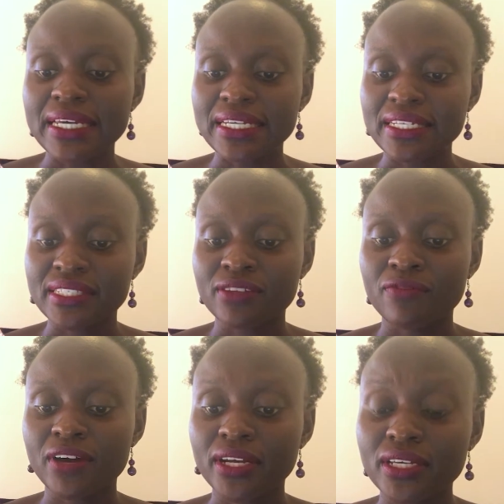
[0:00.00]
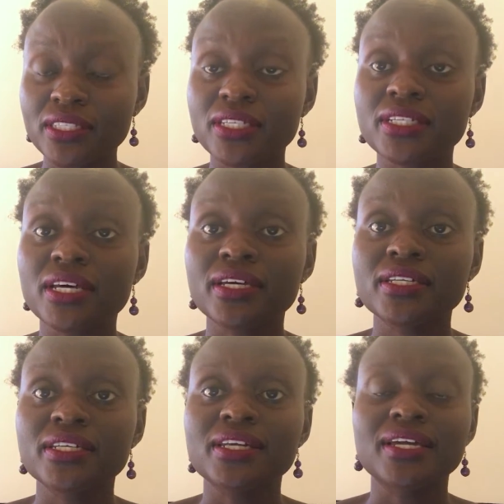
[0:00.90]
It is financing
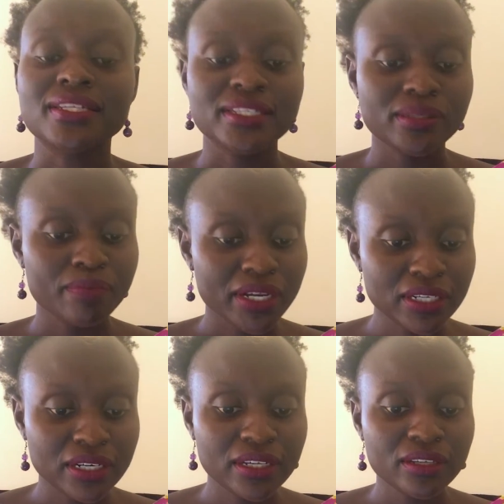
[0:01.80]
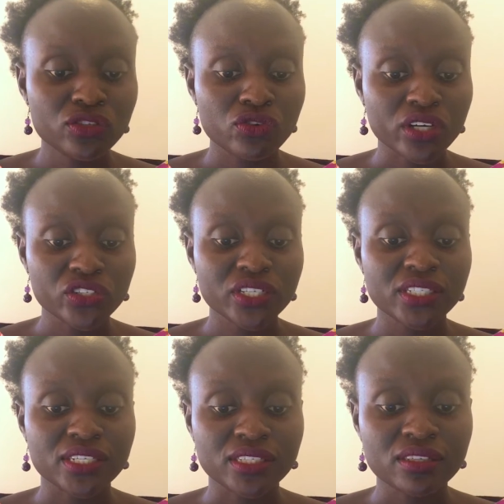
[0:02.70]
targeted at dismantling structures
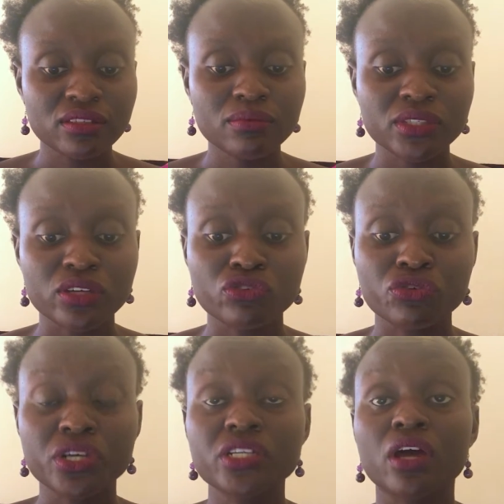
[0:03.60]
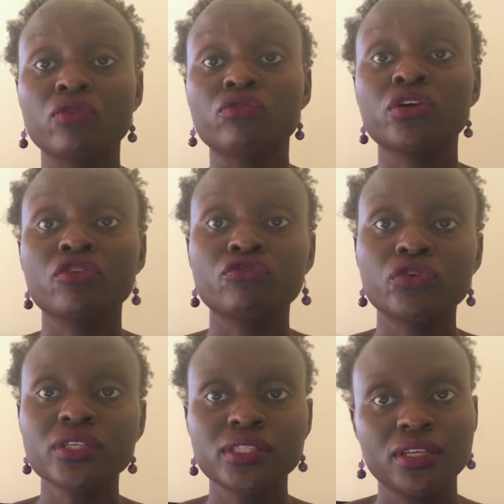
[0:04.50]
and systems that create and
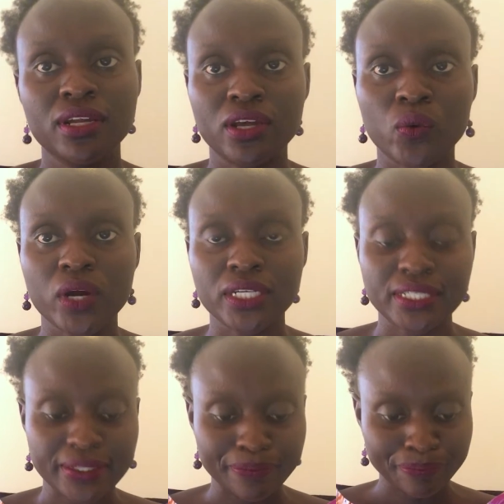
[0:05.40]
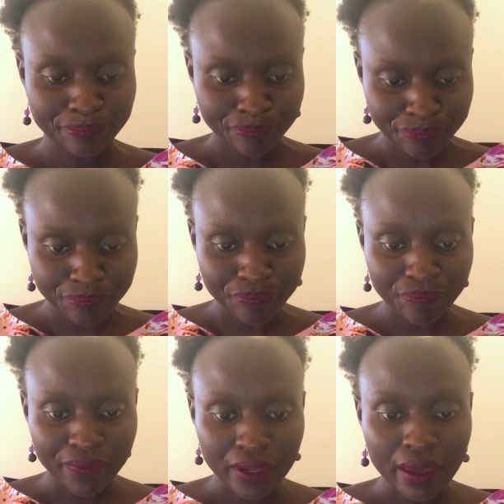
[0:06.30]
reinforce inequality.
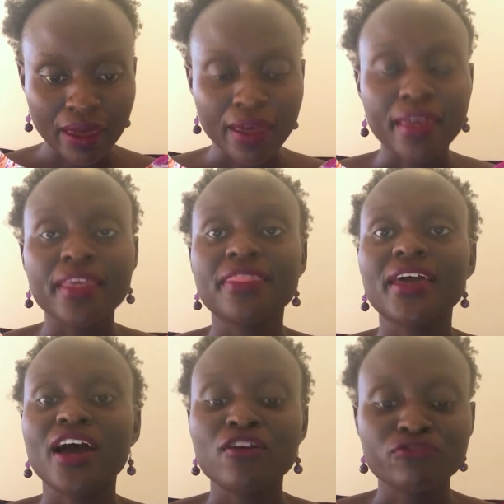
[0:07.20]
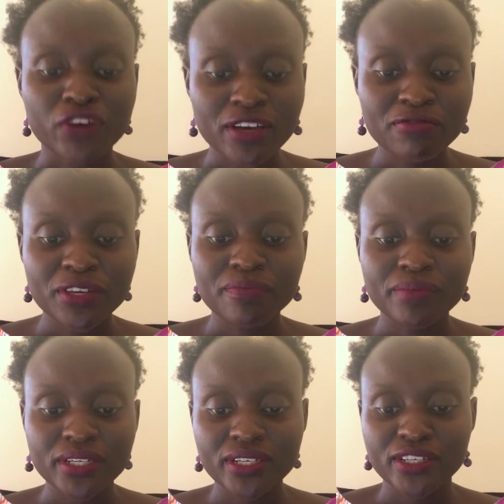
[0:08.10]
There are 5
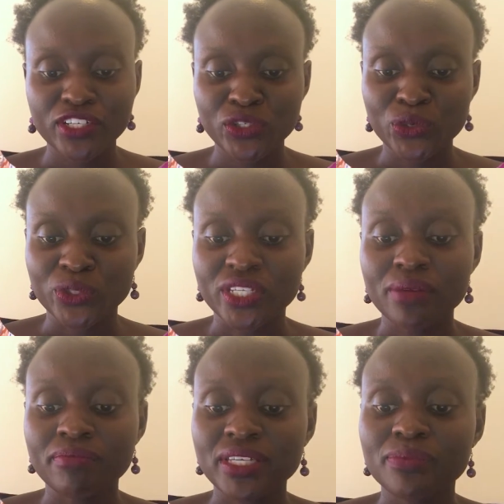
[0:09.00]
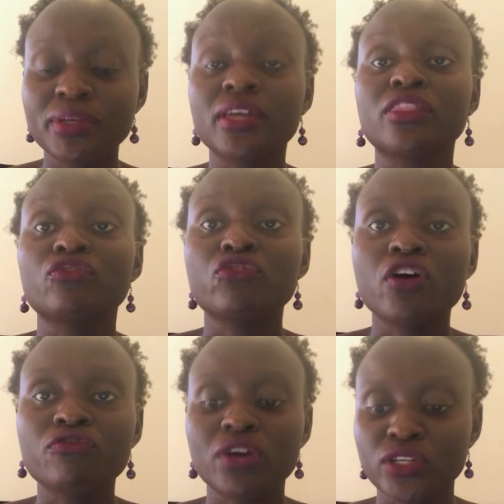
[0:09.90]
immediate issues that must be at the
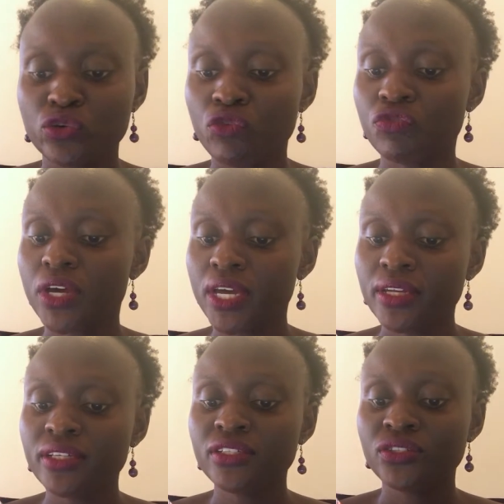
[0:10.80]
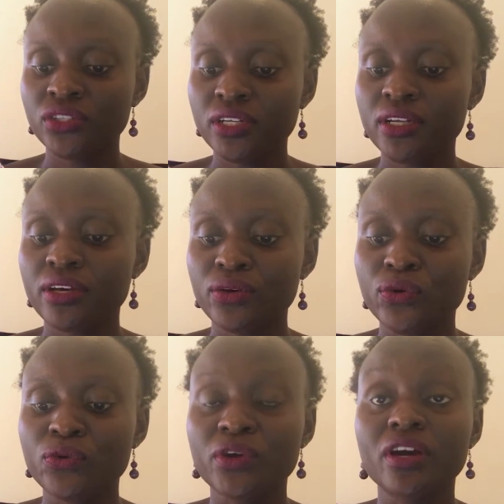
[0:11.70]
forefront of any gender
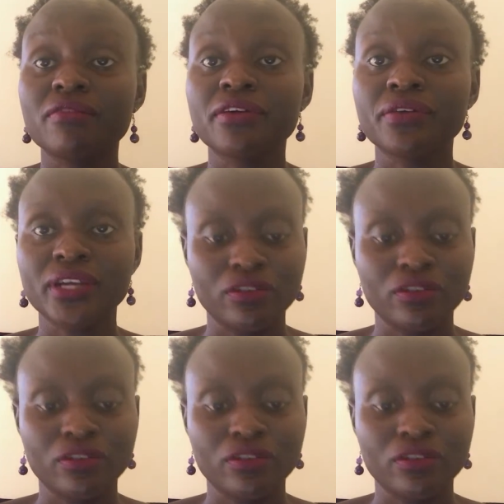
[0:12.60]
equal recovery